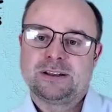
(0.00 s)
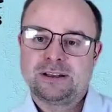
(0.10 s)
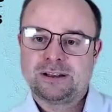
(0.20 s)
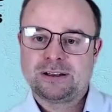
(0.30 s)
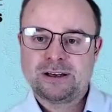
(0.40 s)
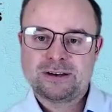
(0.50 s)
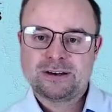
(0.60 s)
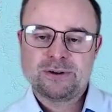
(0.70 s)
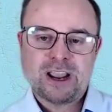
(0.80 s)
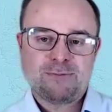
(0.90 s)
And
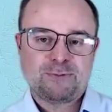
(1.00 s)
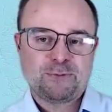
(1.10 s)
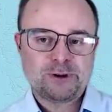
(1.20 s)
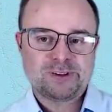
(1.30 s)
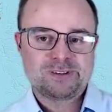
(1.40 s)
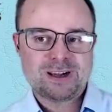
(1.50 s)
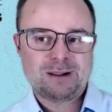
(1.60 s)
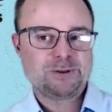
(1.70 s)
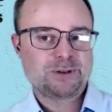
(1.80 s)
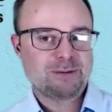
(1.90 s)
you have a first
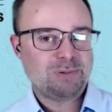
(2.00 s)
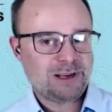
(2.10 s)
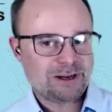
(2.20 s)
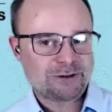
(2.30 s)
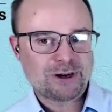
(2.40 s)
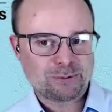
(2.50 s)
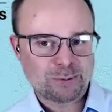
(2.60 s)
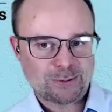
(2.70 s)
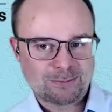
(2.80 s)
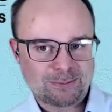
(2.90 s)
example you can play around
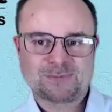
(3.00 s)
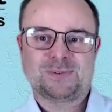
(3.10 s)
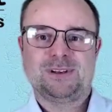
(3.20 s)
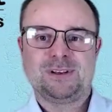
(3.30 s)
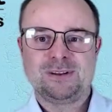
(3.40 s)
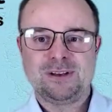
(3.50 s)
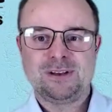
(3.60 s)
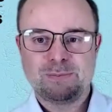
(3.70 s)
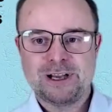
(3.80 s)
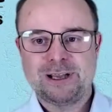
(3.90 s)
with in
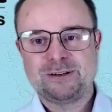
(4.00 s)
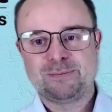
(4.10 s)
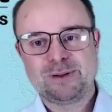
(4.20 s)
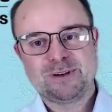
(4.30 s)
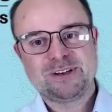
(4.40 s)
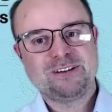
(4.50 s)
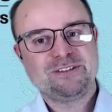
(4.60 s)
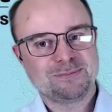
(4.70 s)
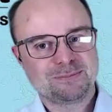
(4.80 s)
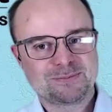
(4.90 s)
the pilot
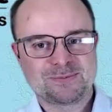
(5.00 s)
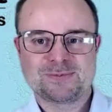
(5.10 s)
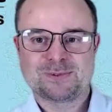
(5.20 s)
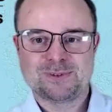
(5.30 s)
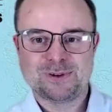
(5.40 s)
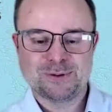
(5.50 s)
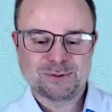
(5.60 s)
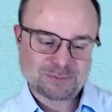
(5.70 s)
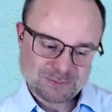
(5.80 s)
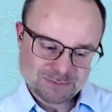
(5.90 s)
implementation.
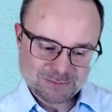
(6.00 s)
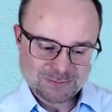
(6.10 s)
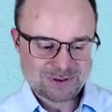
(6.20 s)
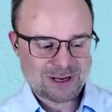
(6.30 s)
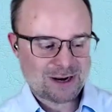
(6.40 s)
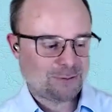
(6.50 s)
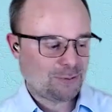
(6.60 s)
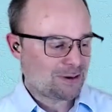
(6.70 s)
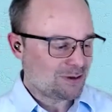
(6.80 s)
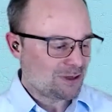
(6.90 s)
So
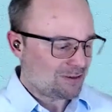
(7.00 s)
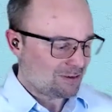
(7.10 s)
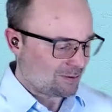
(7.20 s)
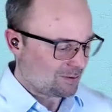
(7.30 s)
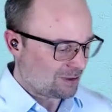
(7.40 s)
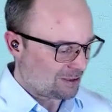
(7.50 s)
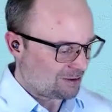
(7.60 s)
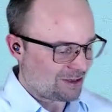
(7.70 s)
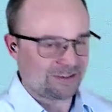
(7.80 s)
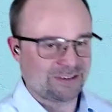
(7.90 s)
everything you need to get in
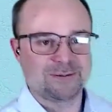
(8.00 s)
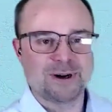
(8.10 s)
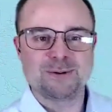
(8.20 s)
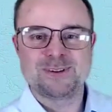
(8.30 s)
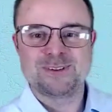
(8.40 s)
touch, I would